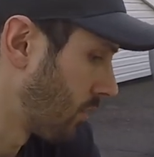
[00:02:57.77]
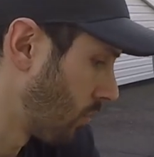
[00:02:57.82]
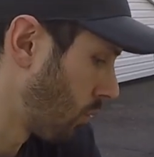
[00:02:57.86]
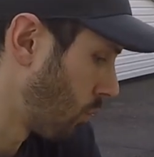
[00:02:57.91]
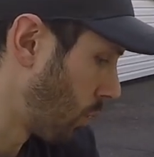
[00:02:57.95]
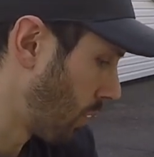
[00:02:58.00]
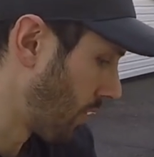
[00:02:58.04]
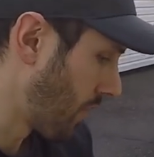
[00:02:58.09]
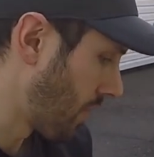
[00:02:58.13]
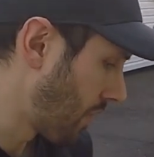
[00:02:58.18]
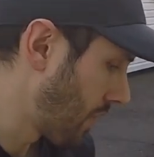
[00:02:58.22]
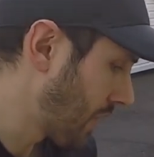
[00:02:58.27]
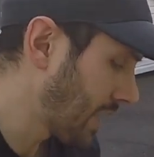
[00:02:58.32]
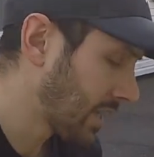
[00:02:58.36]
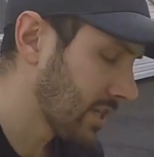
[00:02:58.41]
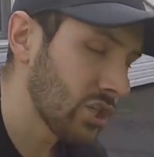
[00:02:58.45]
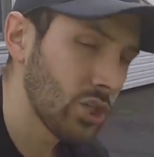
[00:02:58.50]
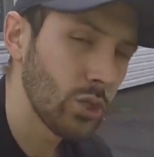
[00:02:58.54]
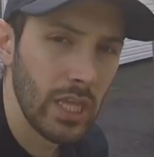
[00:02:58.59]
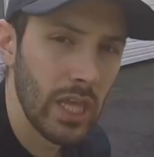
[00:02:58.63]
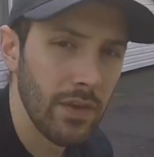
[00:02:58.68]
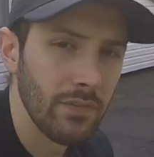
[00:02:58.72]
With
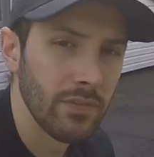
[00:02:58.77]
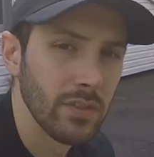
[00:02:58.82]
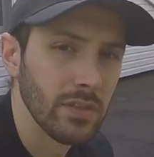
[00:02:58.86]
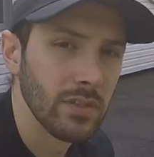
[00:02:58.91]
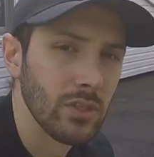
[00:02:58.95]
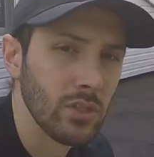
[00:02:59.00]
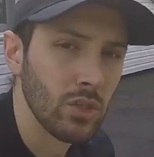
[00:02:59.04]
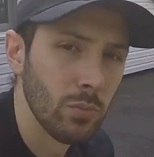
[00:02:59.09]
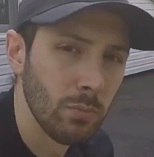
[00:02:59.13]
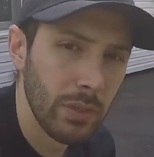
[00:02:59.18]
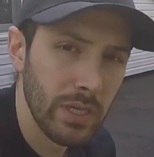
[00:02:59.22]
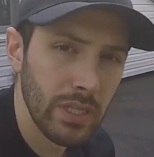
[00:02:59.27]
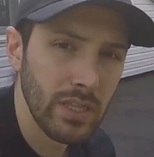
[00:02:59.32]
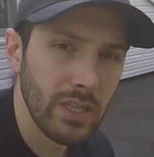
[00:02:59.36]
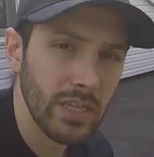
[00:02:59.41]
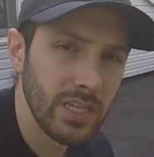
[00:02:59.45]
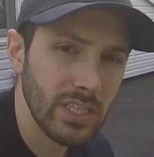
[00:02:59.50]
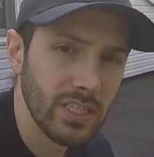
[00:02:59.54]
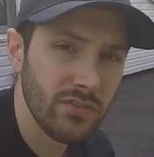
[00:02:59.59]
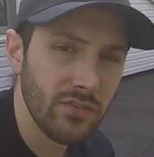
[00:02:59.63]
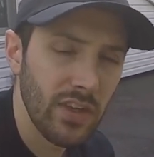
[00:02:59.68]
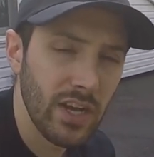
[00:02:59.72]
this, you have a little bit
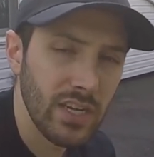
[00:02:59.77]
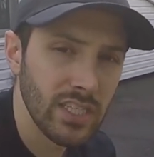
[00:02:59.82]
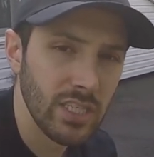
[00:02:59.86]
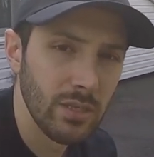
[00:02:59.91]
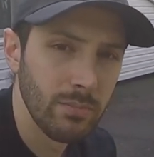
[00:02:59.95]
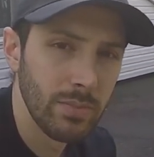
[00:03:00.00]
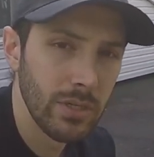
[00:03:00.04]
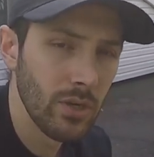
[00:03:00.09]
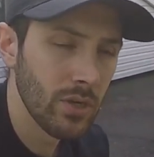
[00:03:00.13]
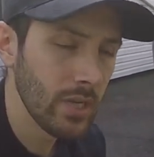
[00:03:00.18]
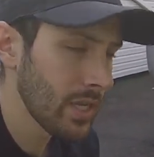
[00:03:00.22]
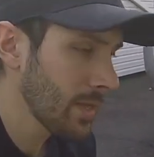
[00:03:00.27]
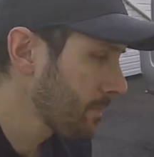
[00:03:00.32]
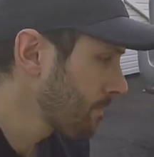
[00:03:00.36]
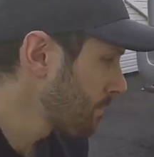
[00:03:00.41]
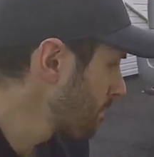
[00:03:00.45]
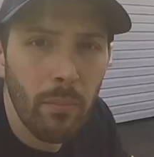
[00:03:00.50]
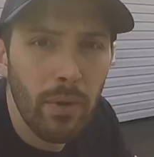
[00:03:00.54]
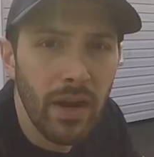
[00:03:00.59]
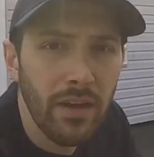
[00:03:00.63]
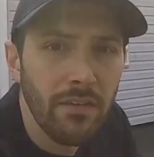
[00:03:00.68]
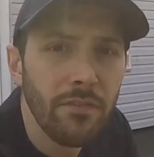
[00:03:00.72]
less flexibility,
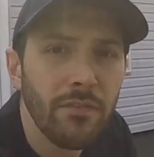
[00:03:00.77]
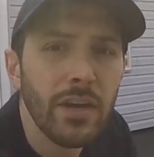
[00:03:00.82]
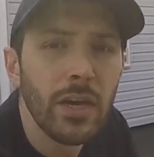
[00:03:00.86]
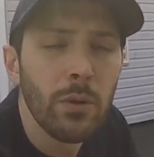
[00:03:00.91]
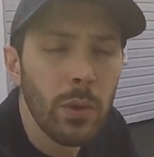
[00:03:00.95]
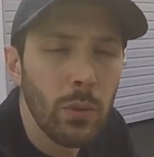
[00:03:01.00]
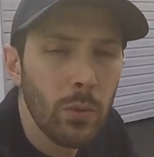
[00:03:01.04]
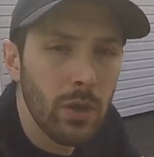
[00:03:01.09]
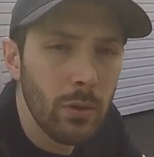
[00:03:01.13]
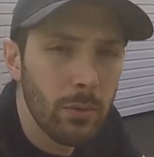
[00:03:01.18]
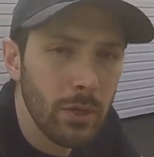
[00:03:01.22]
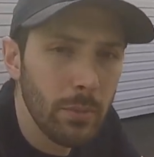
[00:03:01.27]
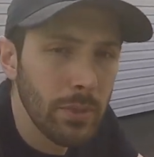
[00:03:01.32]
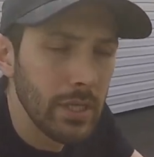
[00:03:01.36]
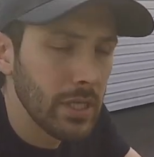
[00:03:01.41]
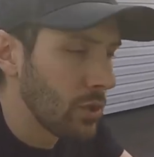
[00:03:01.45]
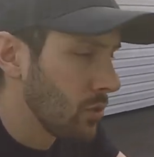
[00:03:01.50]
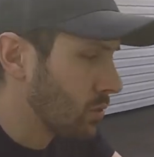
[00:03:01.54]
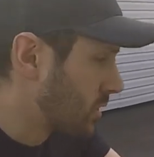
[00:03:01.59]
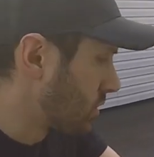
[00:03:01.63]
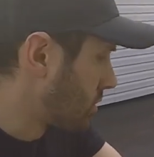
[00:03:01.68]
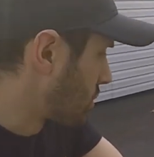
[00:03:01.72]
but I figure with what I'm going to be
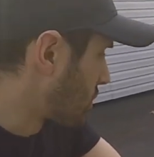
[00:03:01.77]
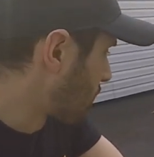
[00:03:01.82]
using this